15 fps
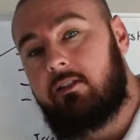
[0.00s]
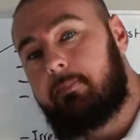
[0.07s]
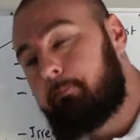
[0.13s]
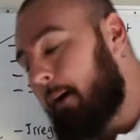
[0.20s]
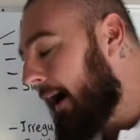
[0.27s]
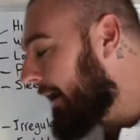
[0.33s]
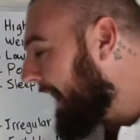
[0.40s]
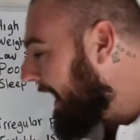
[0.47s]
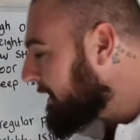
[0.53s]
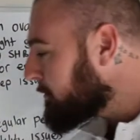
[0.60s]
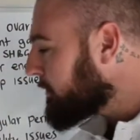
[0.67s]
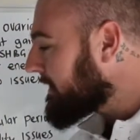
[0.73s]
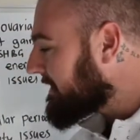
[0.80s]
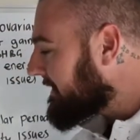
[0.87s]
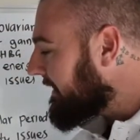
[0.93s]
But as
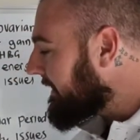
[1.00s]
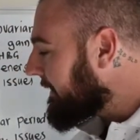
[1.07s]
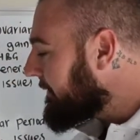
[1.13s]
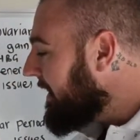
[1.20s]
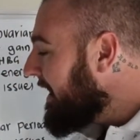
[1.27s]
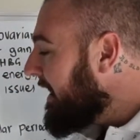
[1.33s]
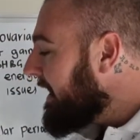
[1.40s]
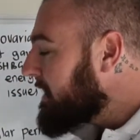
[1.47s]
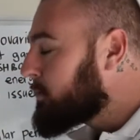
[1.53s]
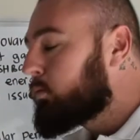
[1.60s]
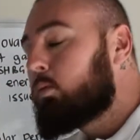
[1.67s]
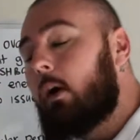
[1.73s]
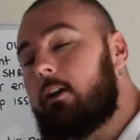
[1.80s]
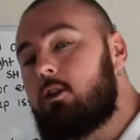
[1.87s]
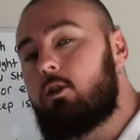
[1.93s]
we see, is
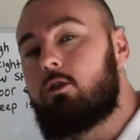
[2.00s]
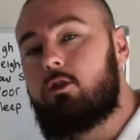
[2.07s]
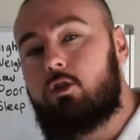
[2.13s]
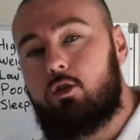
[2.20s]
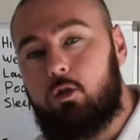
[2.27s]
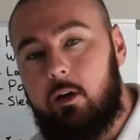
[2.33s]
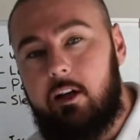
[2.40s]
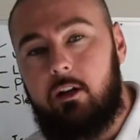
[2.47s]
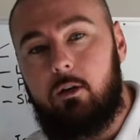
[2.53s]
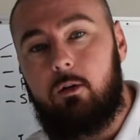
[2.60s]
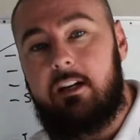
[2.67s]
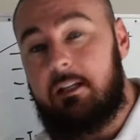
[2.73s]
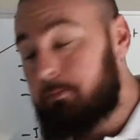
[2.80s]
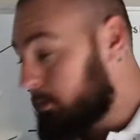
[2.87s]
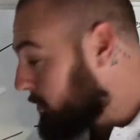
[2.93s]
when your adrenal
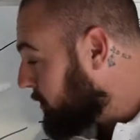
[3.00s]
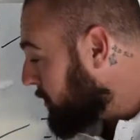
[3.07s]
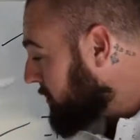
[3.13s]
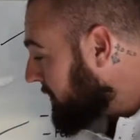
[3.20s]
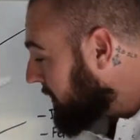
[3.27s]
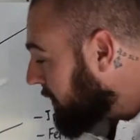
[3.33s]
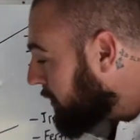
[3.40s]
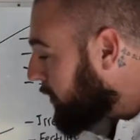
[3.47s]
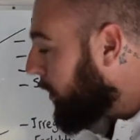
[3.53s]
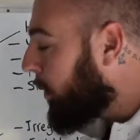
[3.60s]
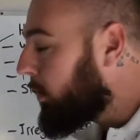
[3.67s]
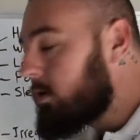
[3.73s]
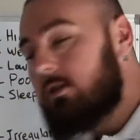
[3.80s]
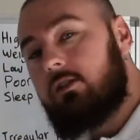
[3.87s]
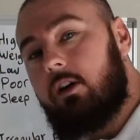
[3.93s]
is producing
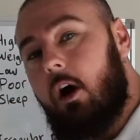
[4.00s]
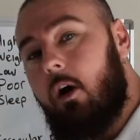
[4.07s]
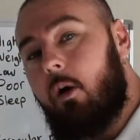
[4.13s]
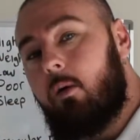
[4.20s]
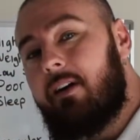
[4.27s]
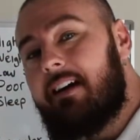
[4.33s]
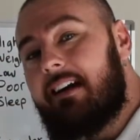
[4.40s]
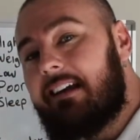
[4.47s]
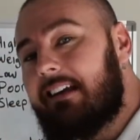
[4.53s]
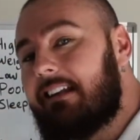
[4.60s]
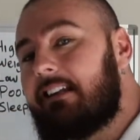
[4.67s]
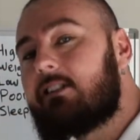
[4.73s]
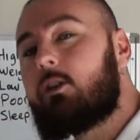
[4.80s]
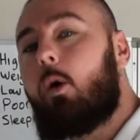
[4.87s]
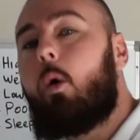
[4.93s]
cortisol, it
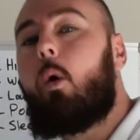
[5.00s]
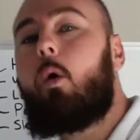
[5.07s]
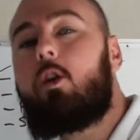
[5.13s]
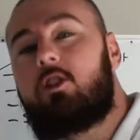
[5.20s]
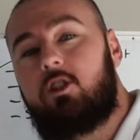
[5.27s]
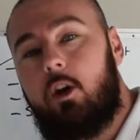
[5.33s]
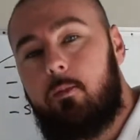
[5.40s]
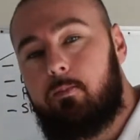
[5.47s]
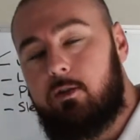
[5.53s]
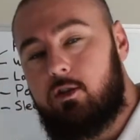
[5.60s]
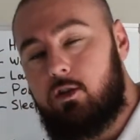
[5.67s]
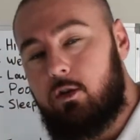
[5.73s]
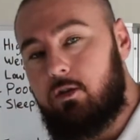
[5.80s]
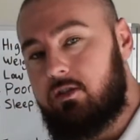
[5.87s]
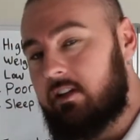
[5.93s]
is also
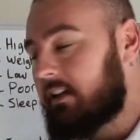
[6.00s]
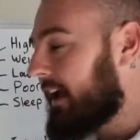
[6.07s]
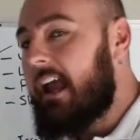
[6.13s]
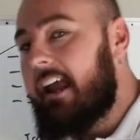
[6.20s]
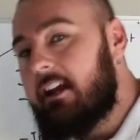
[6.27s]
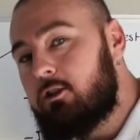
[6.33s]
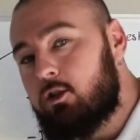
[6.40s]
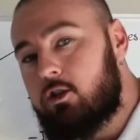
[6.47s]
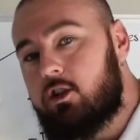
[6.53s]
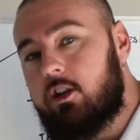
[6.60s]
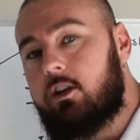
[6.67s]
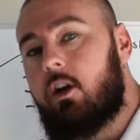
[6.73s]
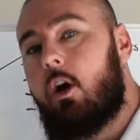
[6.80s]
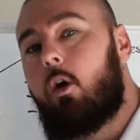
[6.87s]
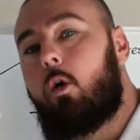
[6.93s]
producing
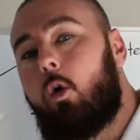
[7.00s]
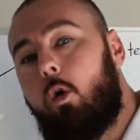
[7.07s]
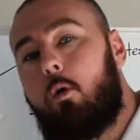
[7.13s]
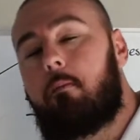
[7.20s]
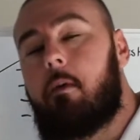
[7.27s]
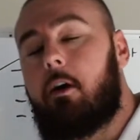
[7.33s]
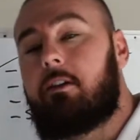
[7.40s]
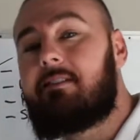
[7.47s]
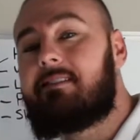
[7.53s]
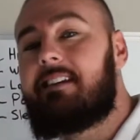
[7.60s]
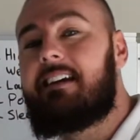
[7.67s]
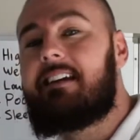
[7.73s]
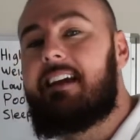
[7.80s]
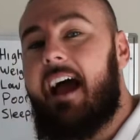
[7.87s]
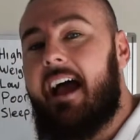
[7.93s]
androgen hormone,
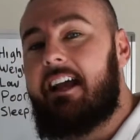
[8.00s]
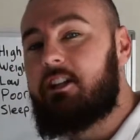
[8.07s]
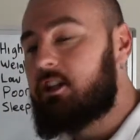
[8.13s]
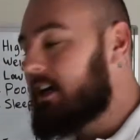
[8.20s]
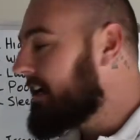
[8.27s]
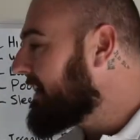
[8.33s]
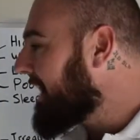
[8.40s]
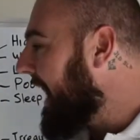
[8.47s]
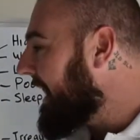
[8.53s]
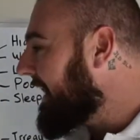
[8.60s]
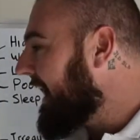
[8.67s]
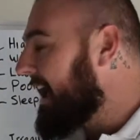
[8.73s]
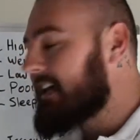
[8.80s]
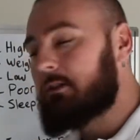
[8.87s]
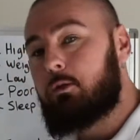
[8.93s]

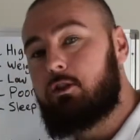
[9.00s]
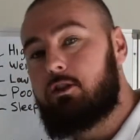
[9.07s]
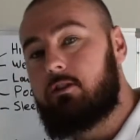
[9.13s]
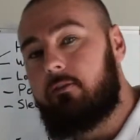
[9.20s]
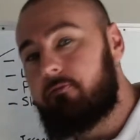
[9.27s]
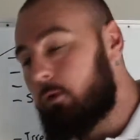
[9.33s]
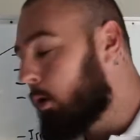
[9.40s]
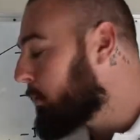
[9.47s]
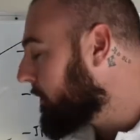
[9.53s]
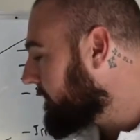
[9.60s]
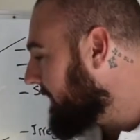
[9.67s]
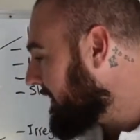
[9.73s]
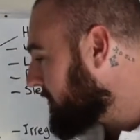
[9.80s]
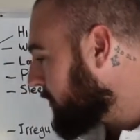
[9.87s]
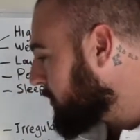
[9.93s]
DHEAS, which is a form of
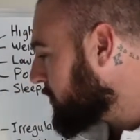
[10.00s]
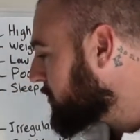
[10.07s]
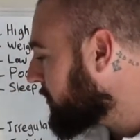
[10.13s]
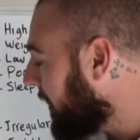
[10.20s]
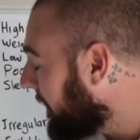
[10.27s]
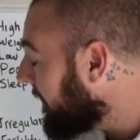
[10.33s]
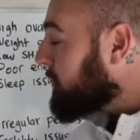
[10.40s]
testosterone.